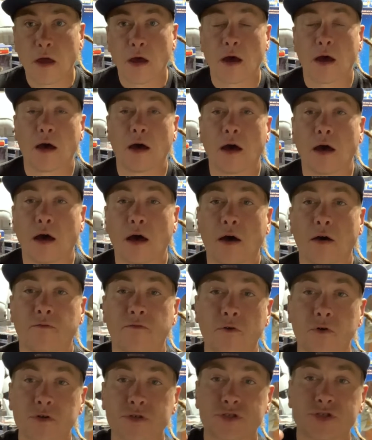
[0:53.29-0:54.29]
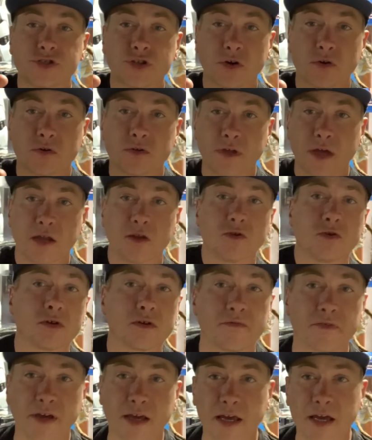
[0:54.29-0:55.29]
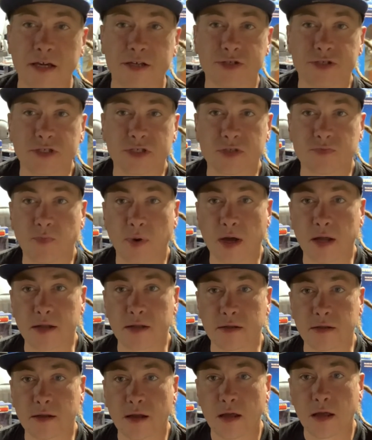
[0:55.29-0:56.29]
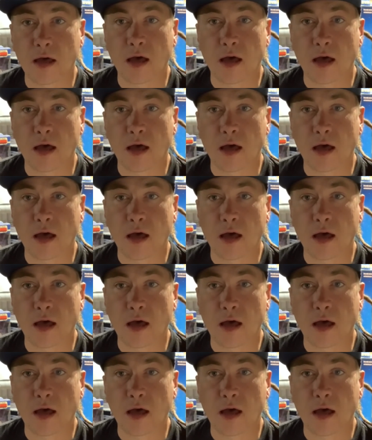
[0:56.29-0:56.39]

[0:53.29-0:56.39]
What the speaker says: force choke that notifications button.